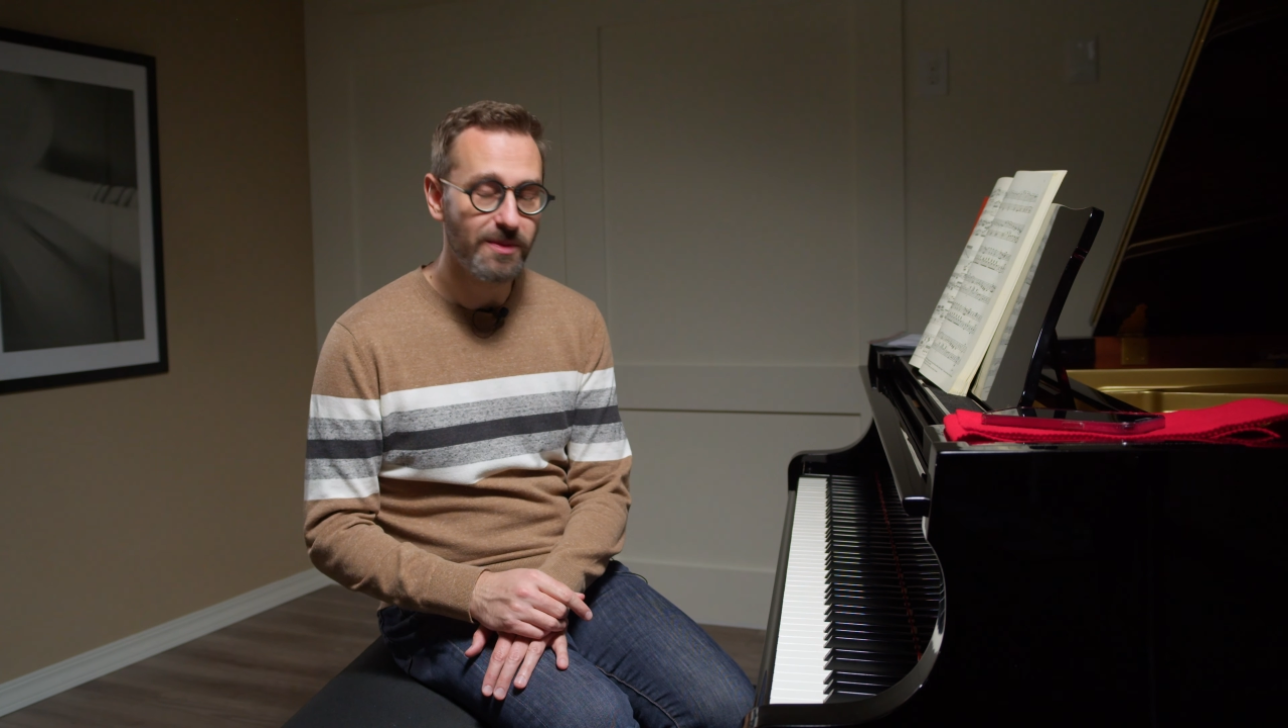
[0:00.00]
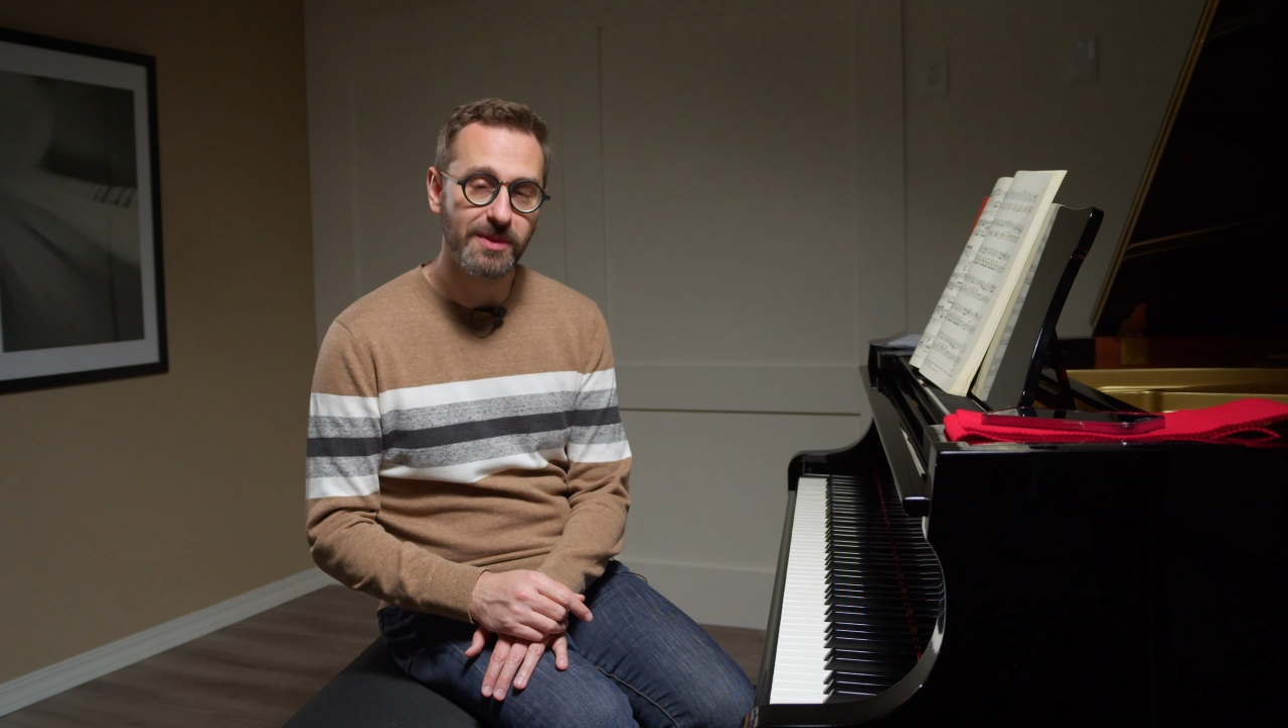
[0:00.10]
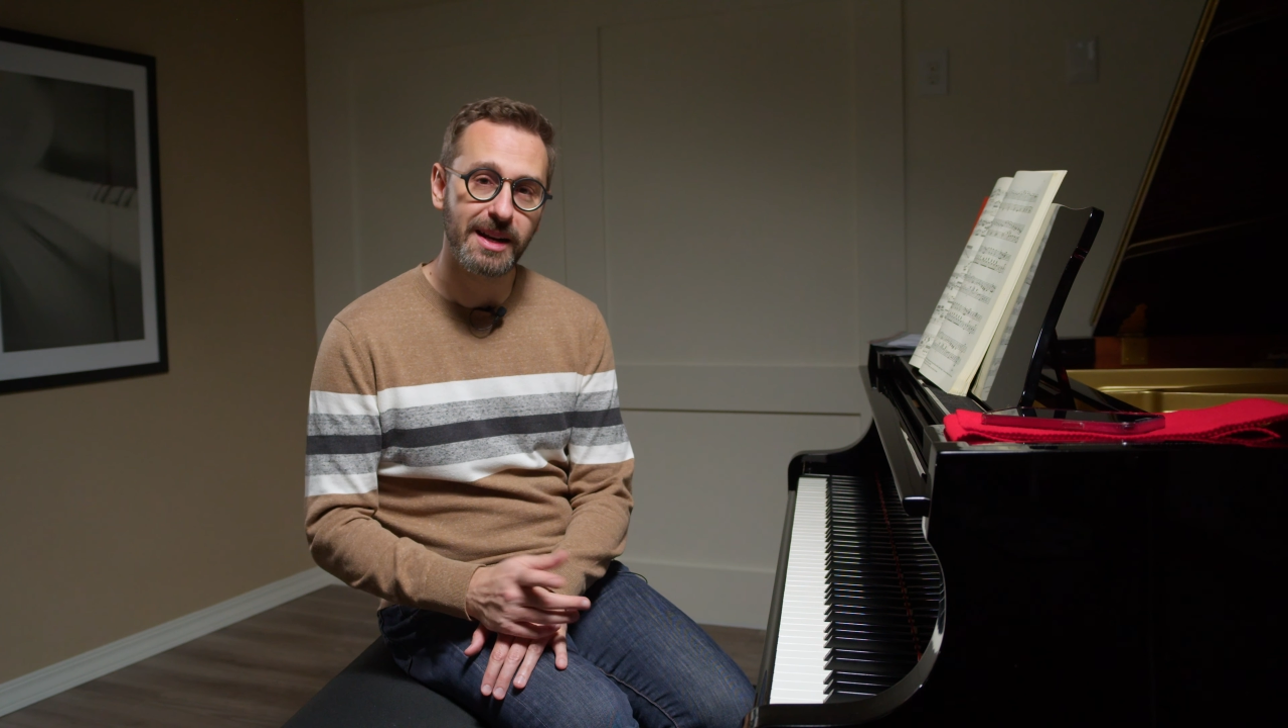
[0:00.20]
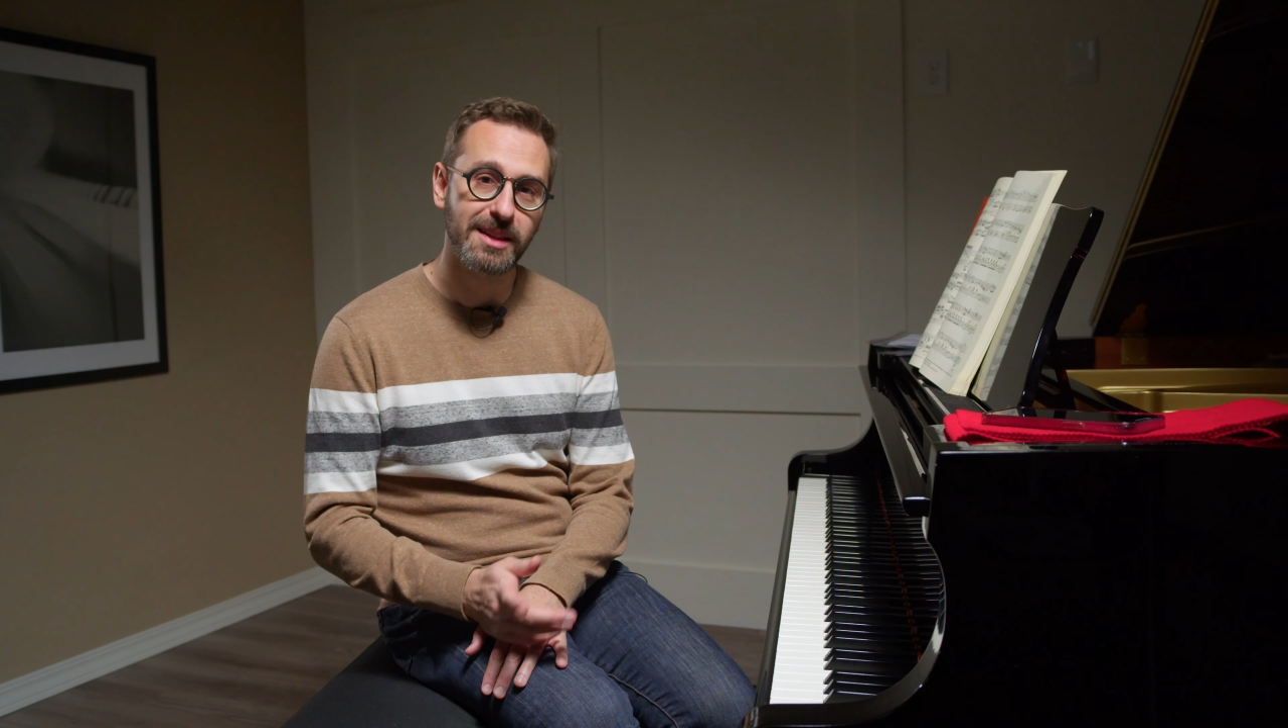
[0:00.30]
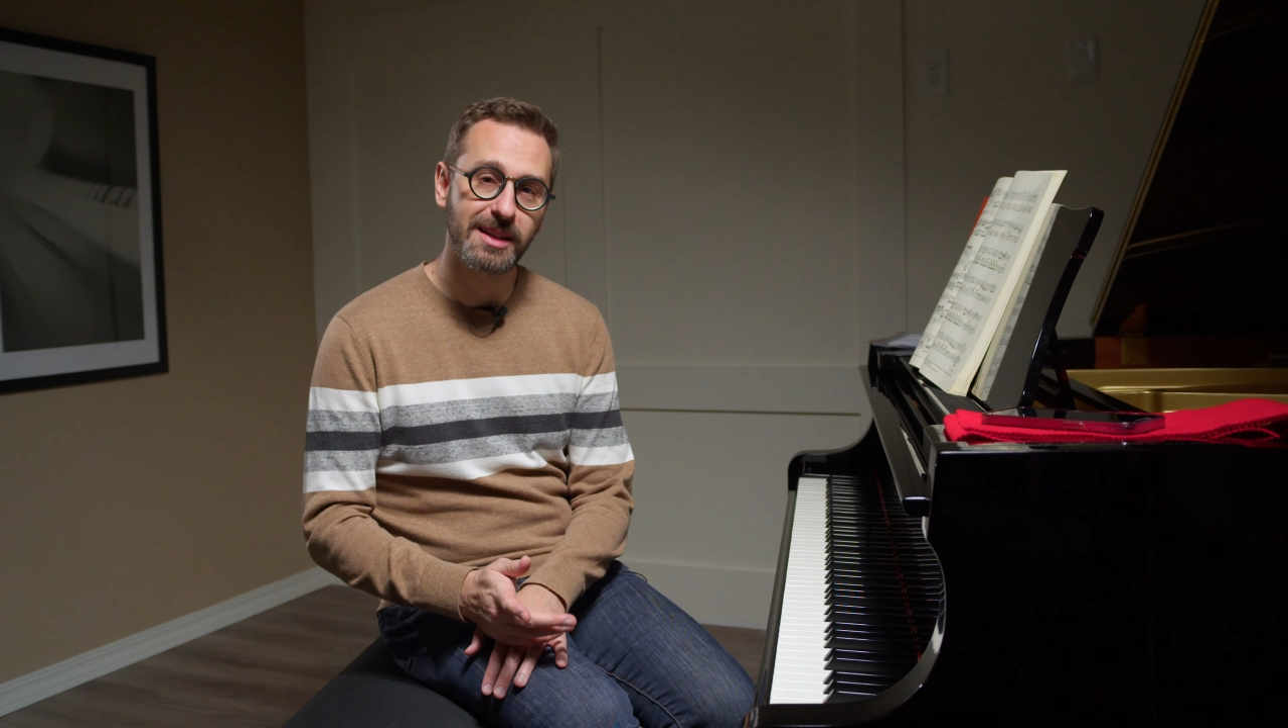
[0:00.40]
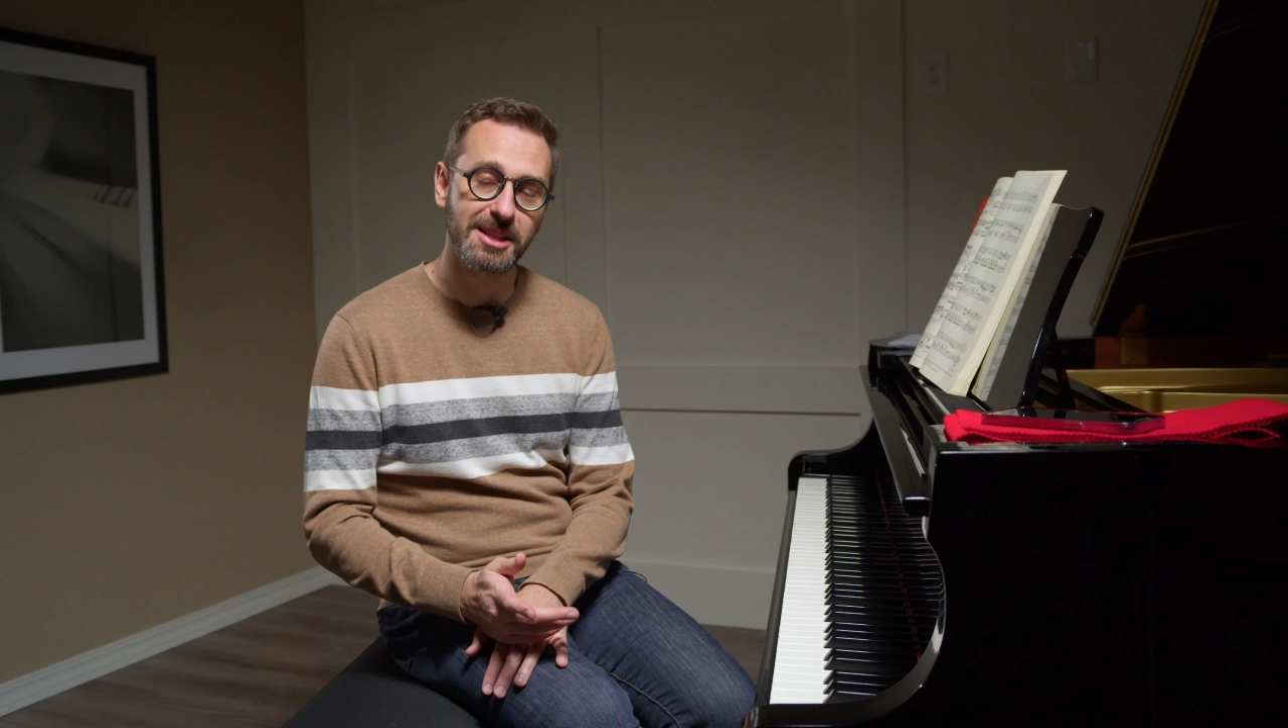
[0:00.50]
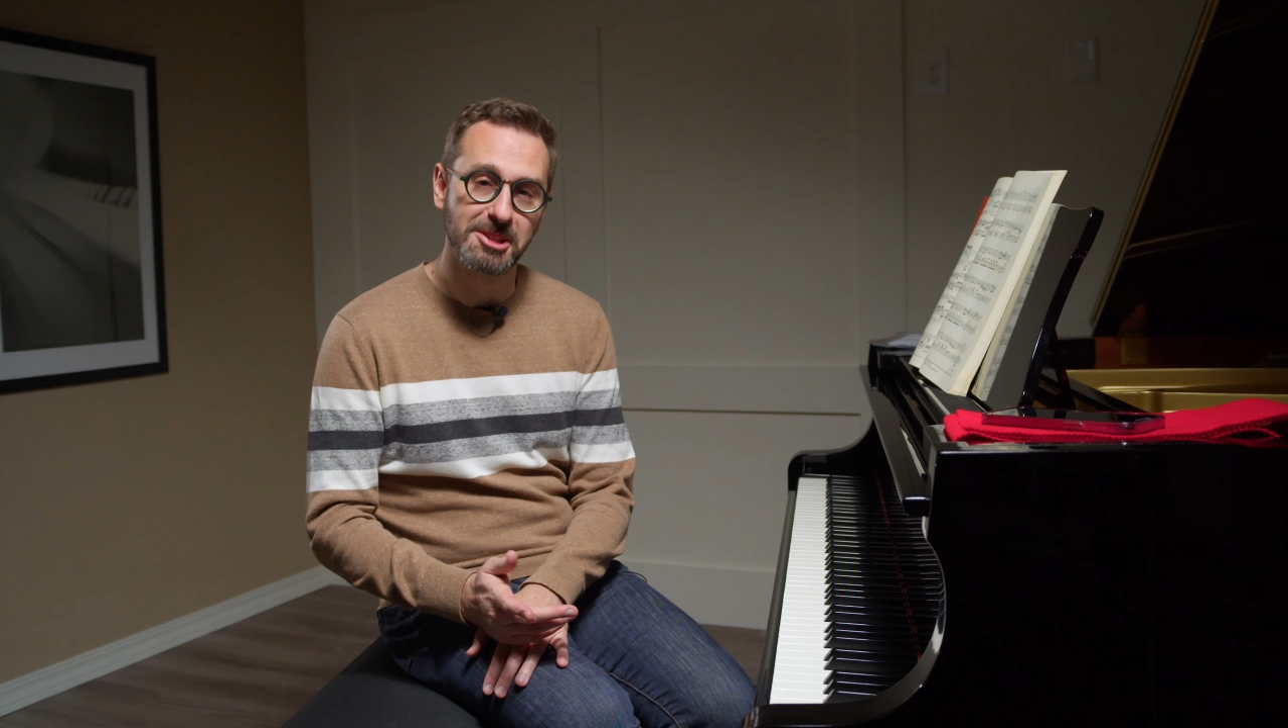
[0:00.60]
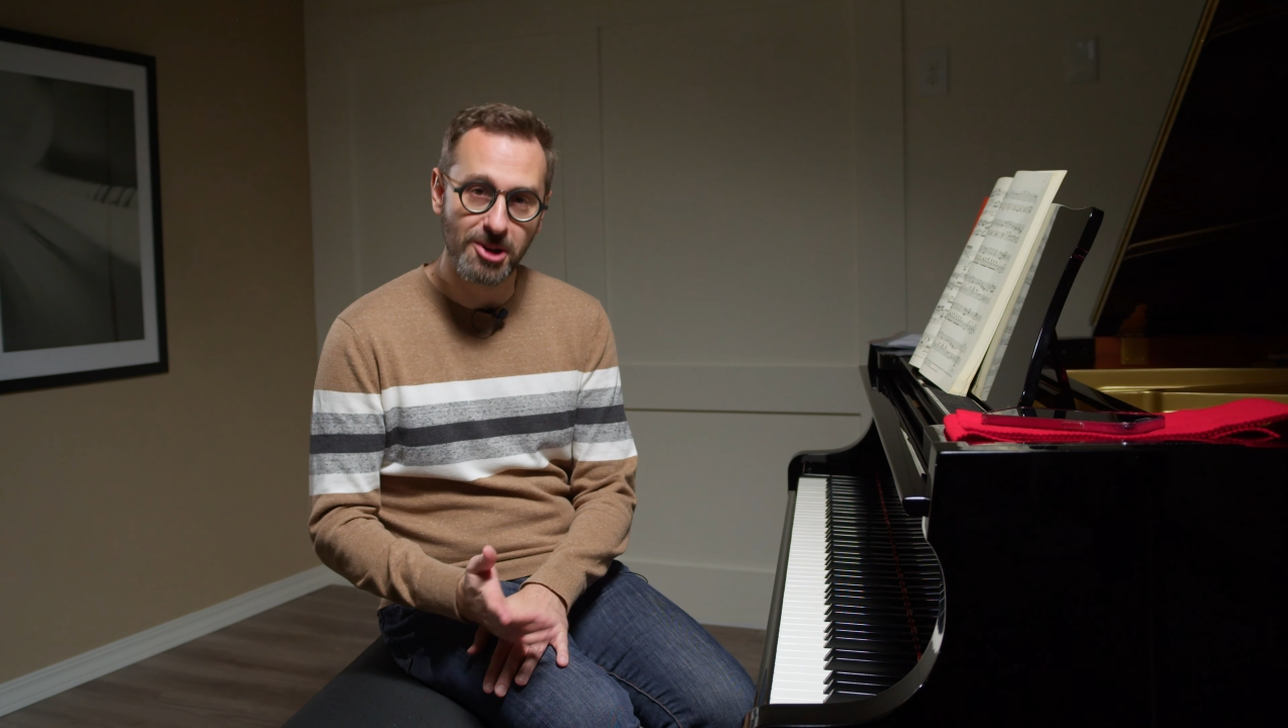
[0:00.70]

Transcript: that I think is